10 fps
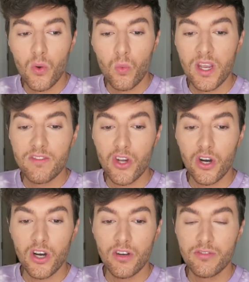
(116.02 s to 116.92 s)
we've
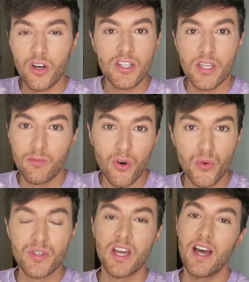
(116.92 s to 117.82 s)
got to follow some
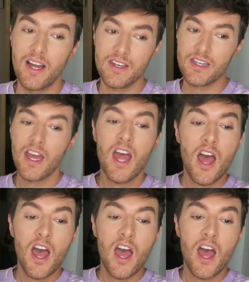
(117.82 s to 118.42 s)
rules and